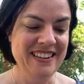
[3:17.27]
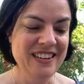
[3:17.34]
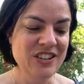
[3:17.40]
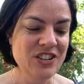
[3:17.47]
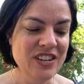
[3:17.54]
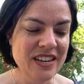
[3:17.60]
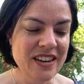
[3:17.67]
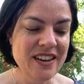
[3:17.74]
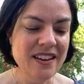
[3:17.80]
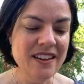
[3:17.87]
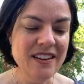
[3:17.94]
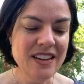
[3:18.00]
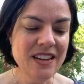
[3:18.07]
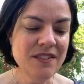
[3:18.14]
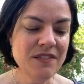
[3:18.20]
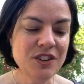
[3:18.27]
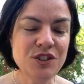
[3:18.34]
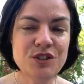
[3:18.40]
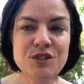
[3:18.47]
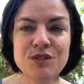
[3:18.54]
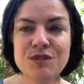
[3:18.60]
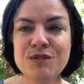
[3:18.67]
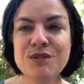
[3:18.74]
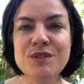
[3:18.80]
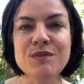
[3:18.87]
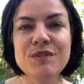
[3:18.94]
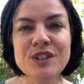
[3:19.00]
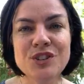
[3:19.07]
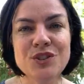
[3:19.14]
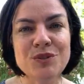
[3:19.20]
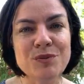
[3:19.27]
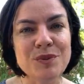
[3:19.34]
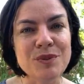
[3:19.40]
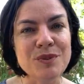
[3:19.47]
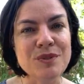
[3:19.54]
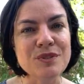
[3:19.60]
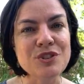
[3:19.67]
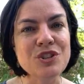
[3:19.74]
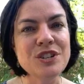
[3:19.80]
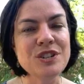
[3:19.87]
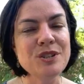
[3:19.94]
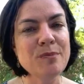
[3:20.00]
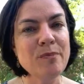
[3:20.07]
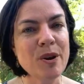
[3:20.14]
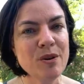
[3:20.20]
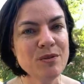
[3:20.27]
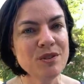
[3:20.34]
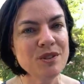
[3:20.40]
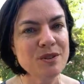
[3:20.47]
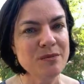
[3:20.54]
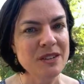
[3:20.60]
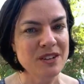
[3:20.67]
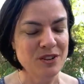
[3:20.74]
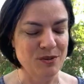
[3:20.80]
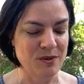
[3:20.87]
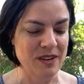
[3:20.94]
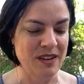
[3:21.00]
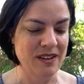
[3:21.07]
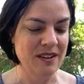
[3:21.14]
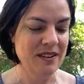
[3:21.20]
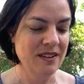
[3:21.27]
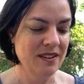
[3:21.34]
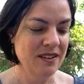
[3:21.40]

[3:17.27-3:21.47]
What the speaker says: She can't even do the ritual she's supposed to be doing.